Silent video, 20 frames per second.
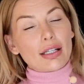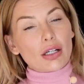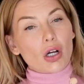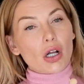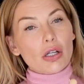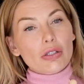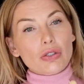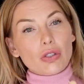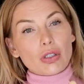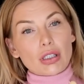that
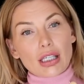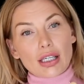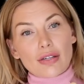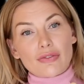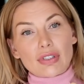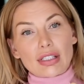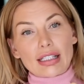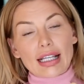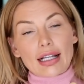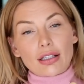also
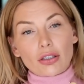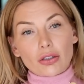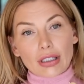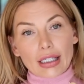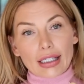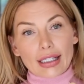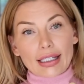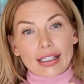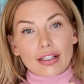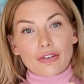gives an
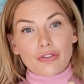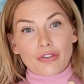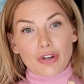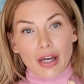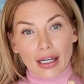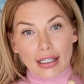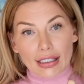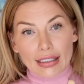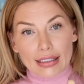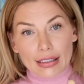elongating
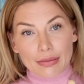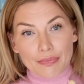effect.